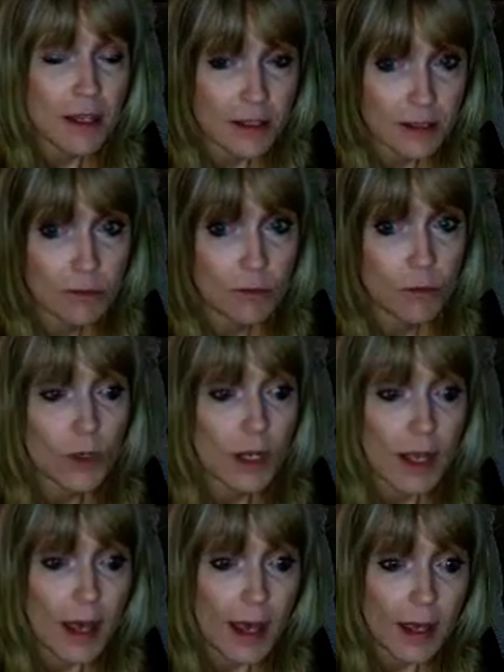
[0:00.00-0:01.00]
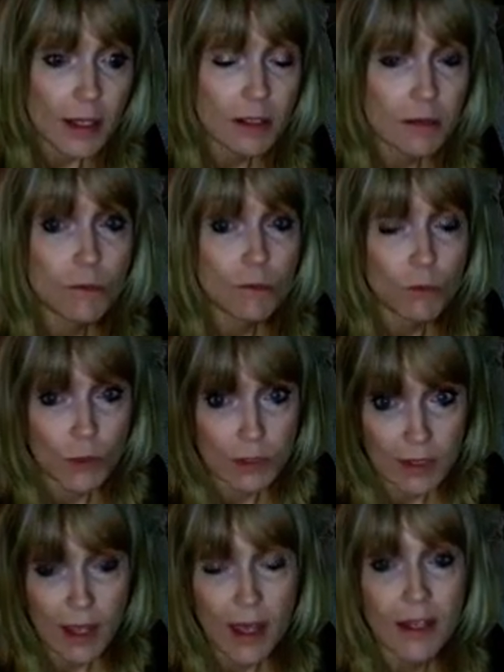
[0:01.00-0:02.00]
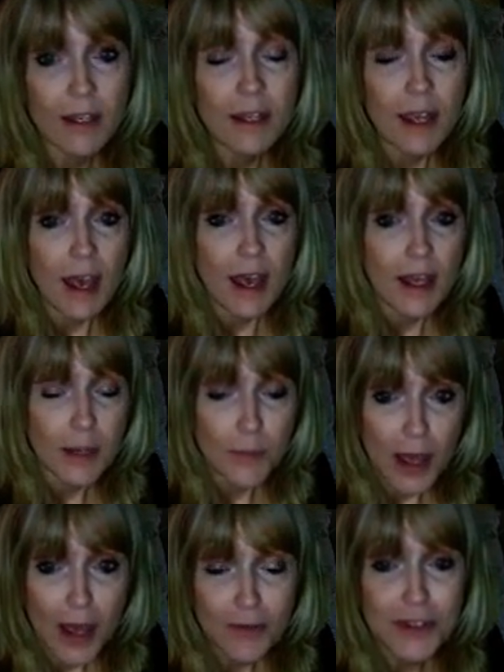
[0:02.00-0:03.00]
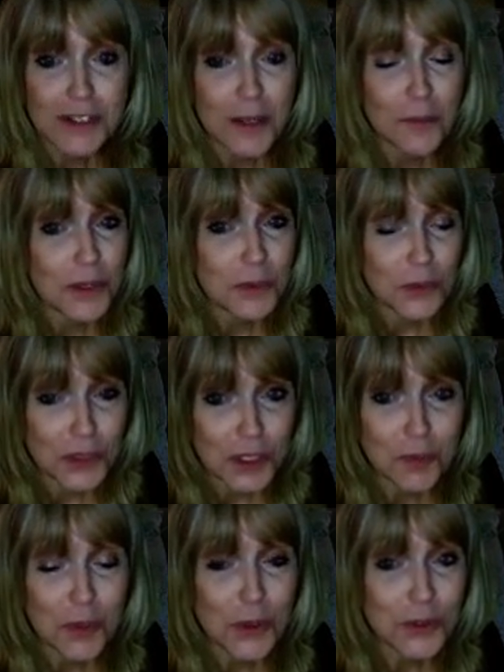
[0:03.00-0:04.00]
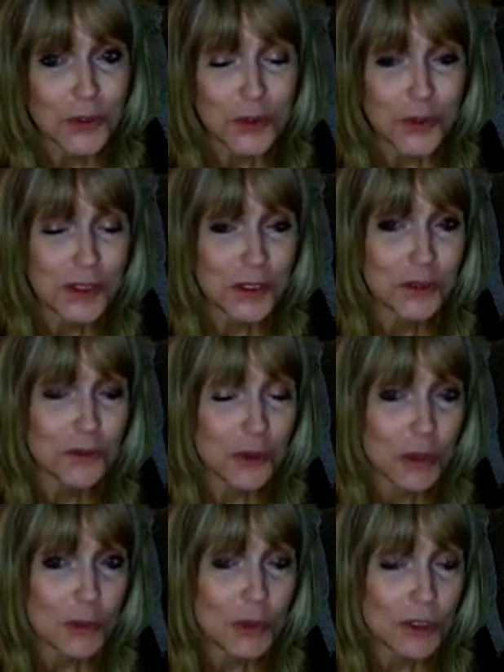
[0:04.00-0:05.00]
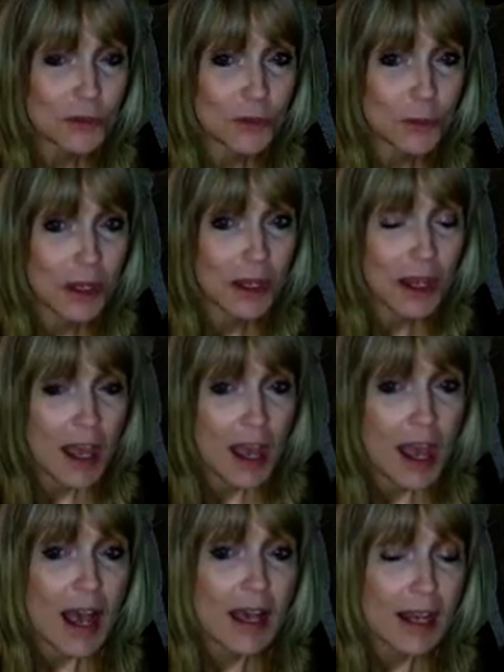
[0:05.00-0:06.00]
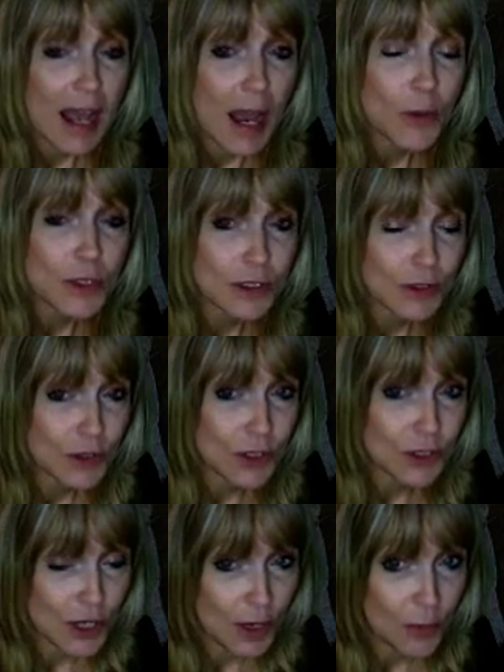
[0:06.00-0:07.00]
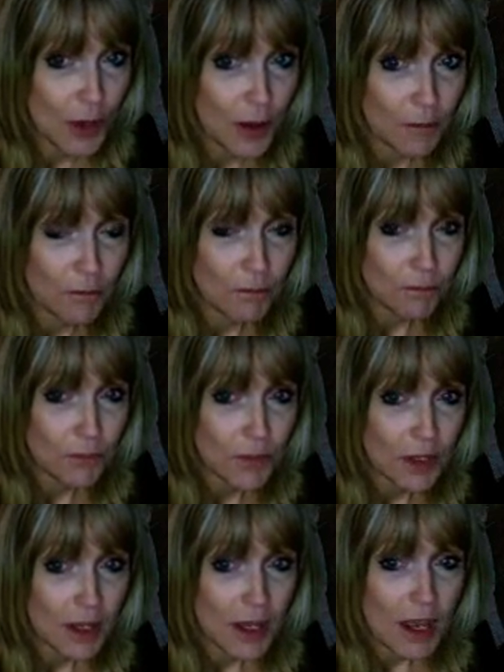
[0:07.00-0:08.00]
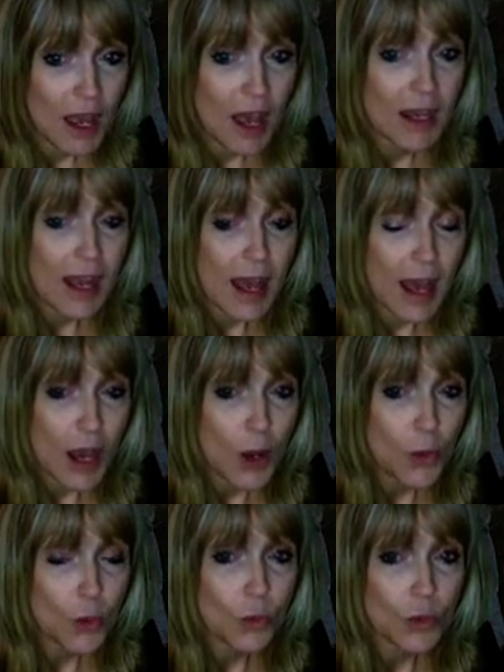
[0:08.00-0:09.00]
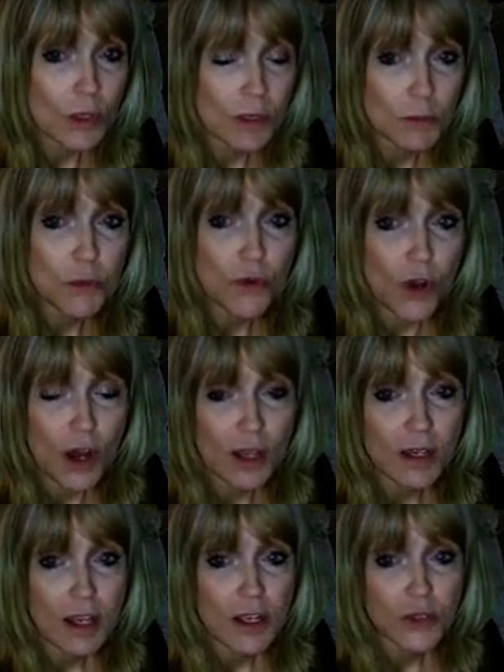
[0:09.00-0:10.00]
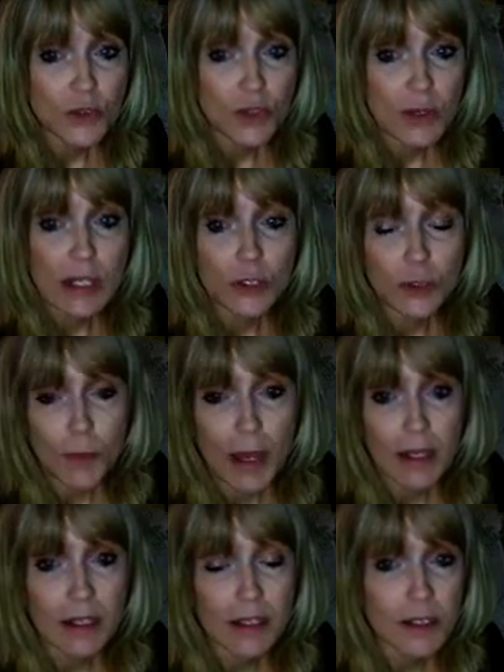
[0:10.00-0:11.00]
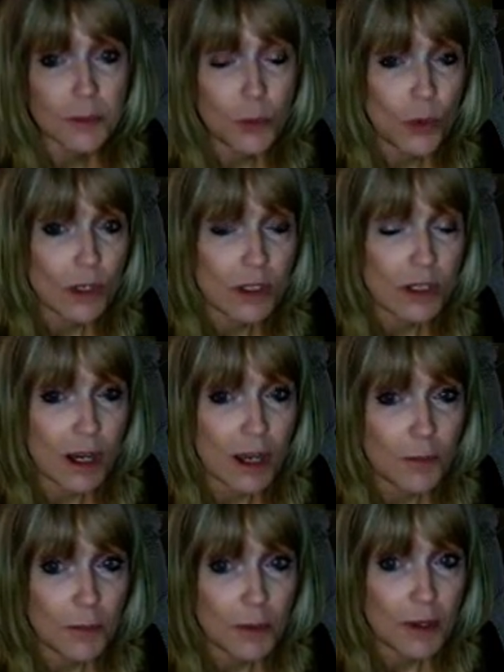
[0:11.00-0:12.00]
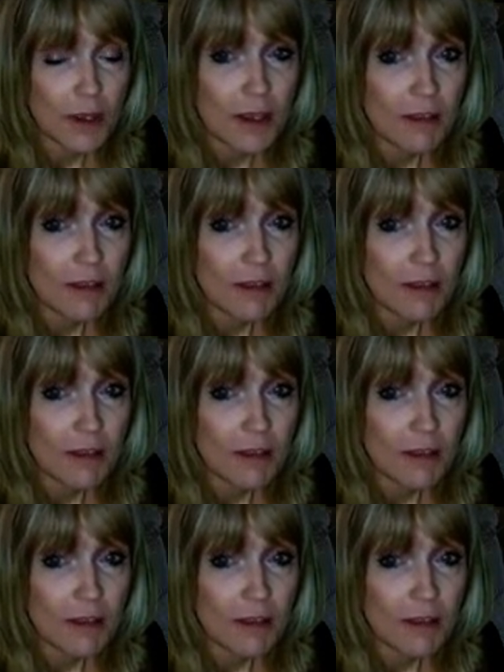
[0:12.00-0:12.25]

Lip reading: yes, what I had was then, and I'm having something with this person who's still very real for me, and how is this going to shape up? And how will it move on so that when I look back at this point in time,